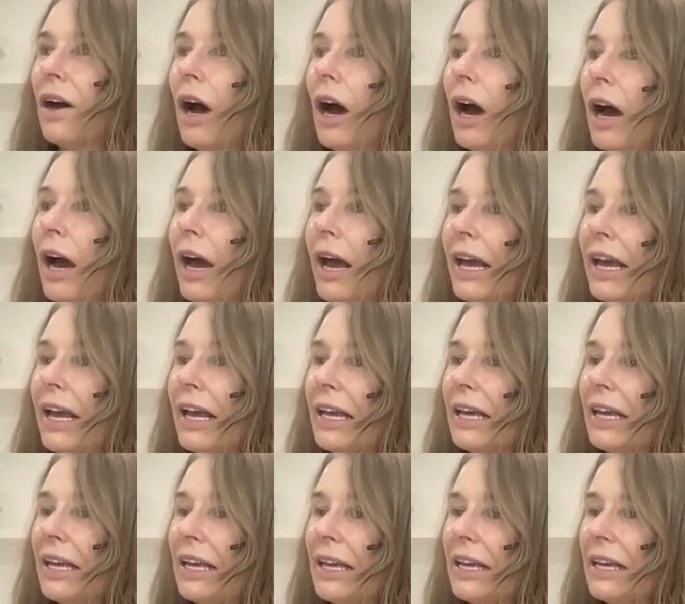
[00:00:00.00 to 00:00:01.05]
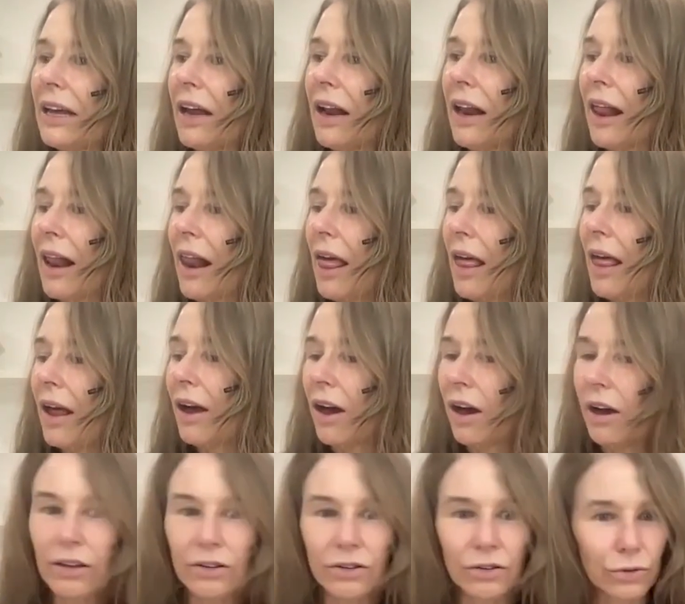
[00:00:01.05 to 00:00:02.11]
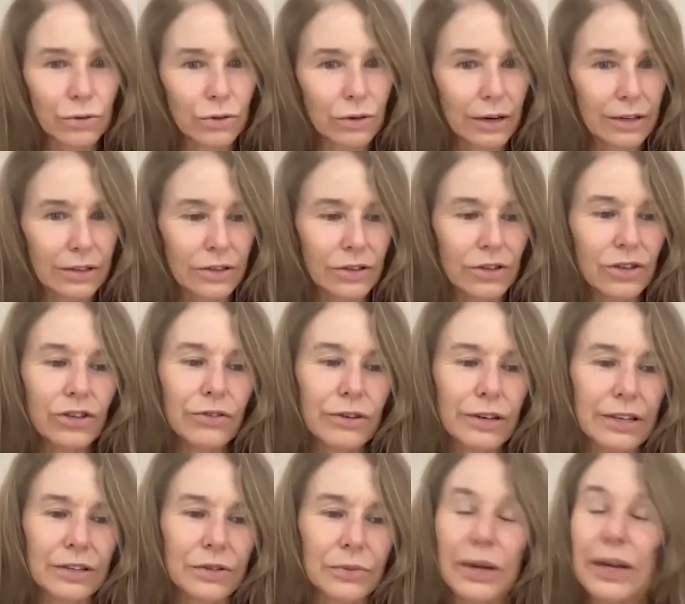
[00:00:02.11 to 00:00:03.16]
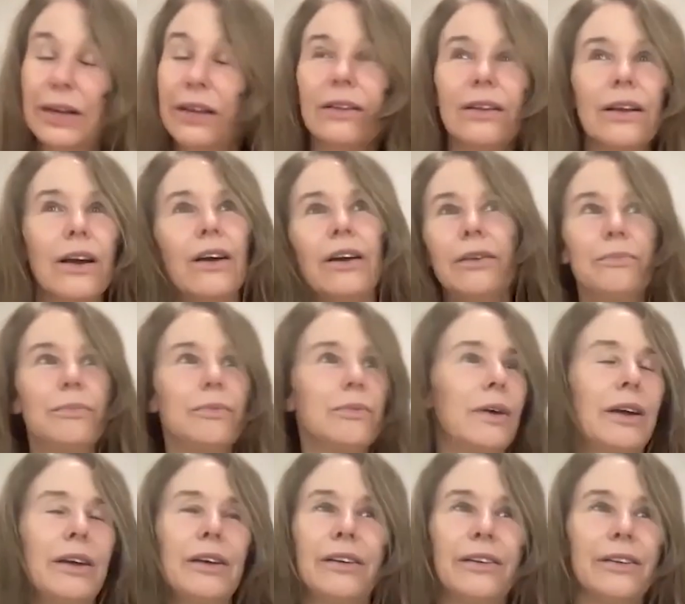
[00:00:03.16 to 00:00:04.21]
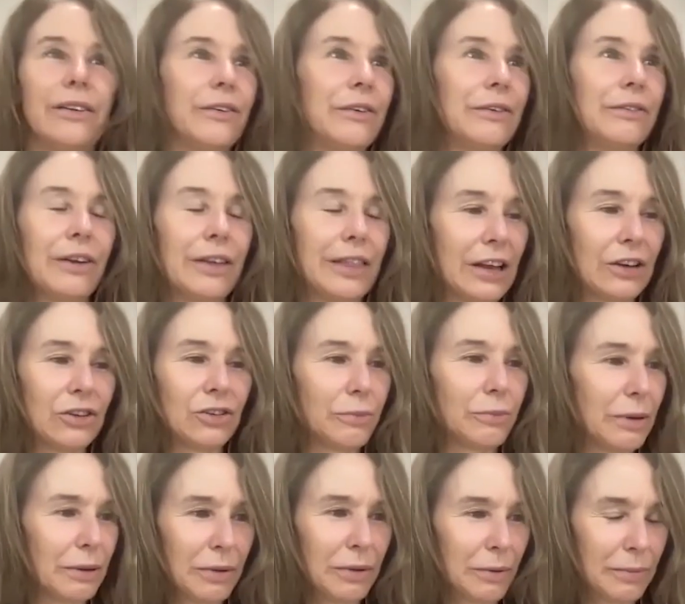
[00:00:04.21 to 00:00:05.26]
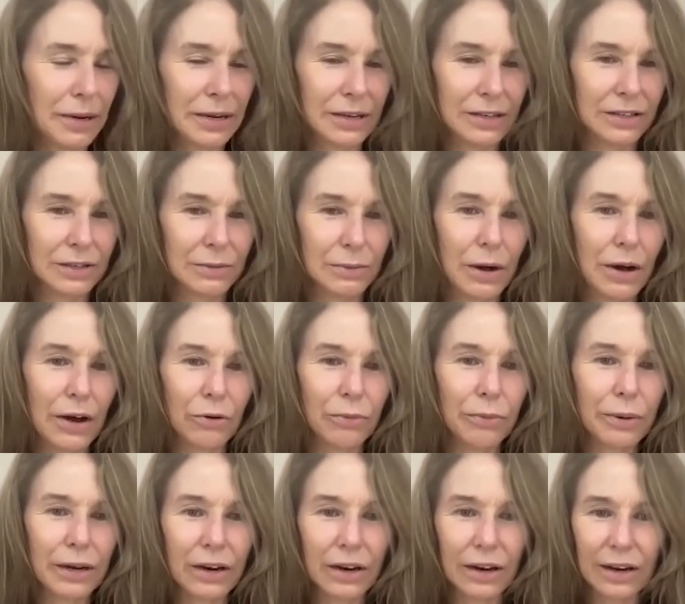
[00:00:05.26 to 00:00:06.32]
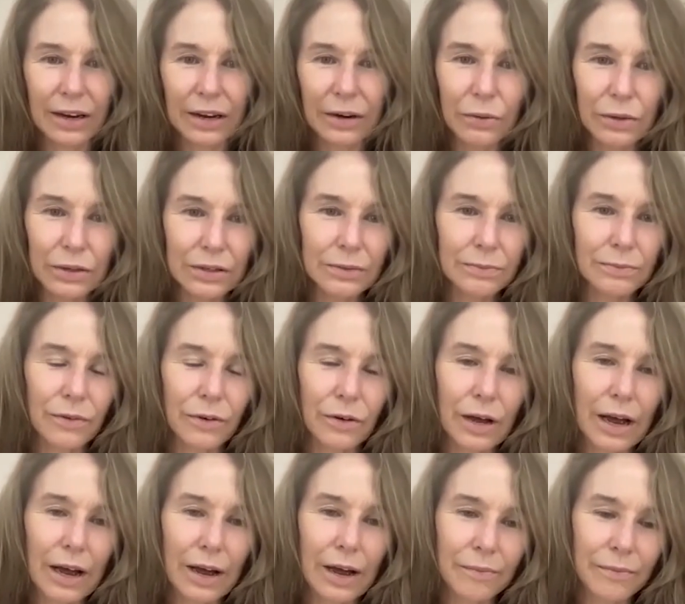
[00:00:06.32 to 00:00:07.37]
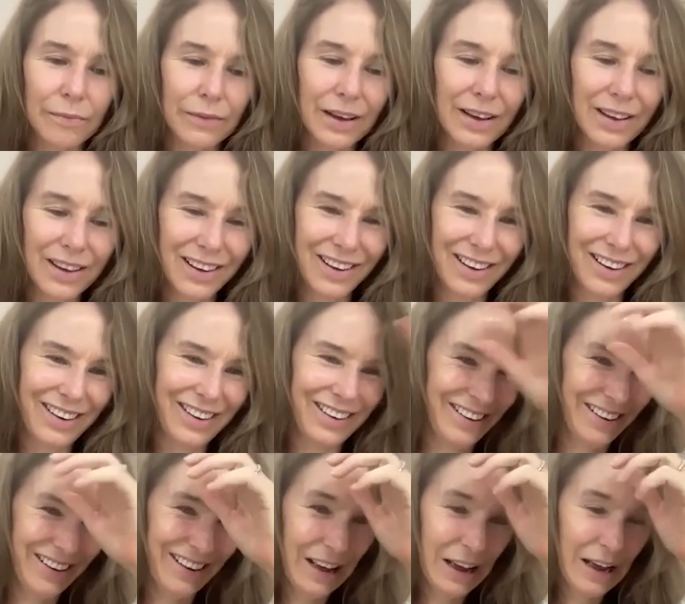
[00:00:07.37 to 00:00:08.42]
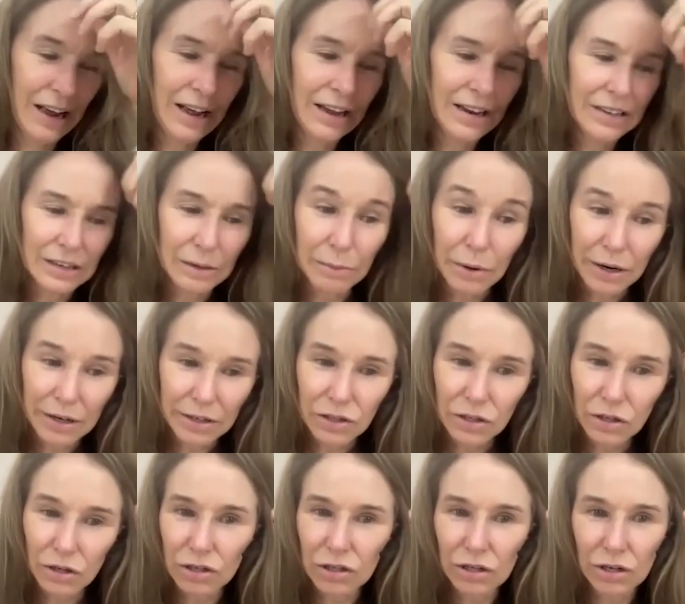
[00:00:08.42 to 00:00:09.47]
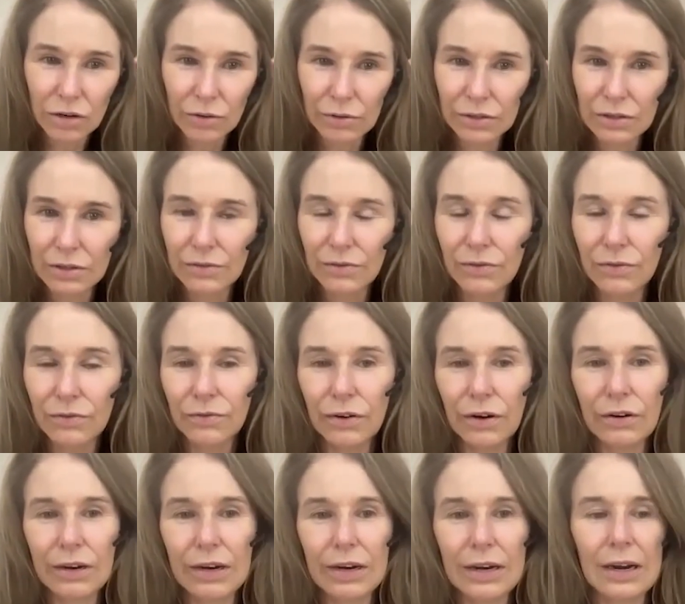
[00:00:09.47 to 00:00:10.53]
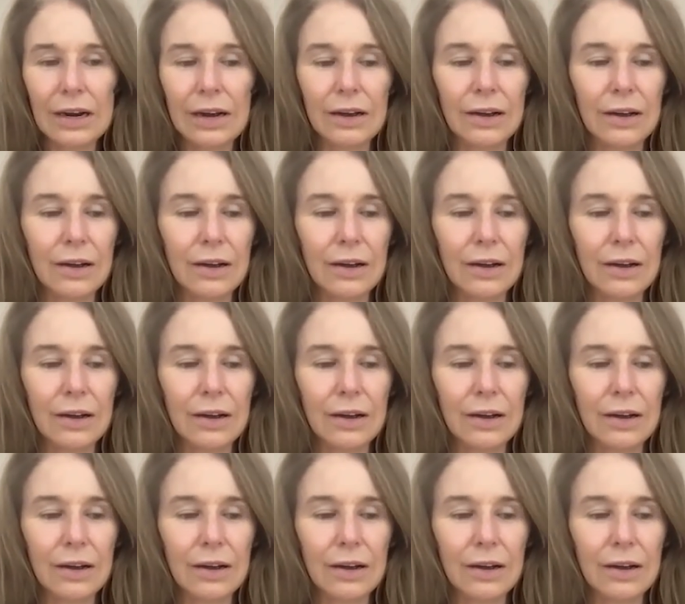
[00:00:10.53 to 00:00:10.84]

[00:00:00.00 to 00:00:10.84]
I saw a surgery this week. I don't know if that should be my biggest smile, but it was done by a surgeon who was just very,